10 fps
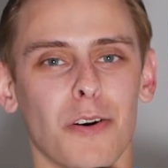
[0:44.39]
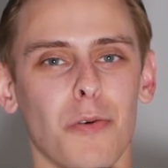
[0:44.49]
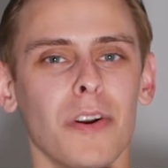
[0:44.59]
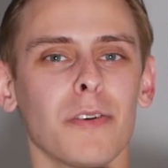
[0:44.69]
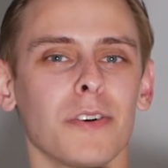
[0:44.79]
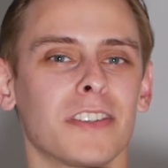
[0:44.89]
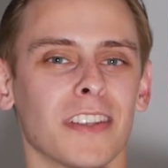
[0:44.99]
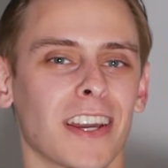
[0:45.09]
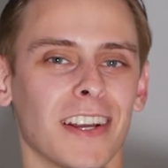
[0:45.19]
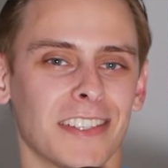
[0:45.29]
We
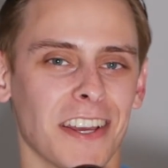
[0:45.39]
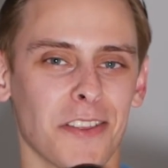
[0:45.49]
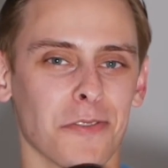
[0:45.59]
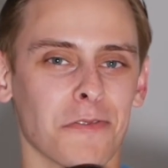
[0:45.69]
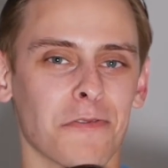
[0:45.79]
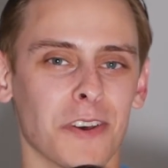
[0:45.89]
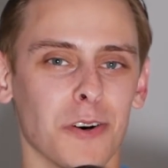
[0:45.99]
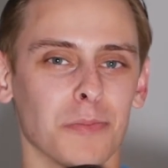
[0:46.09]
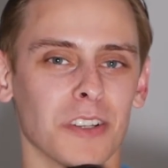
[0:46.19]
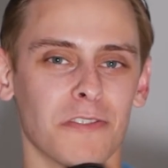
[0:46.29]
recently got together and
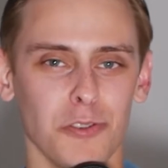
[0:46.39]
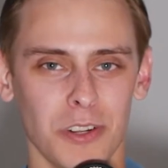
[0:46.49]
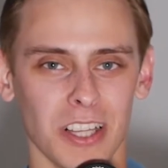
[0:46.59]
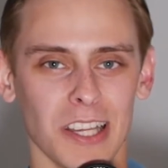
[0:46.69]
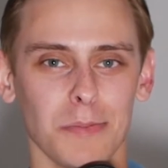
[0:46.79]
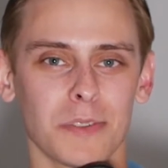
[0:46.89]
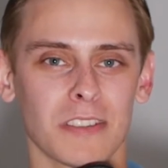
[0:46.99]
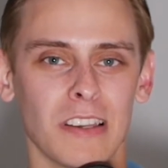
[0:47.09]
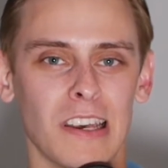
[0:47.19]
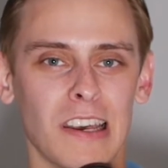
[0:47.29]
filmed a few clips